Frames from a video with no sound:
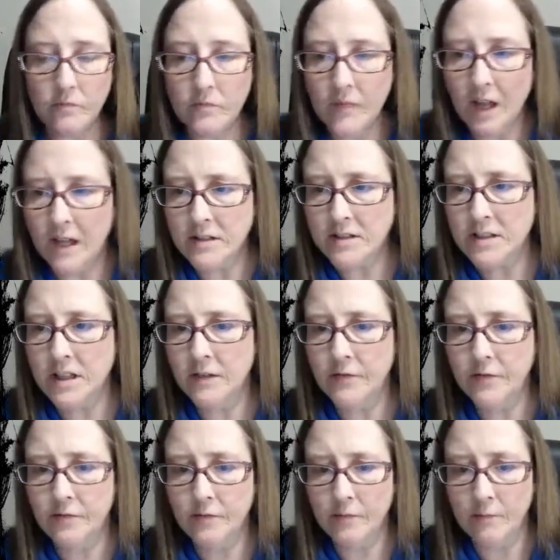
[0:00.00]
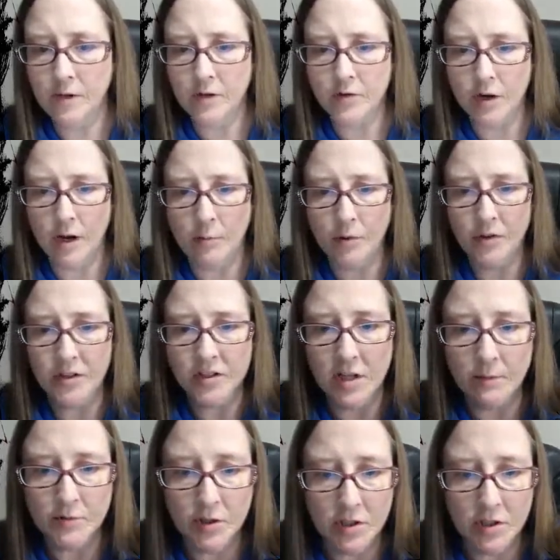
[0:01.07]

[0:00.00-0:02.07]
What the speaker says: Let's see if, I'm going to try to put this up so you can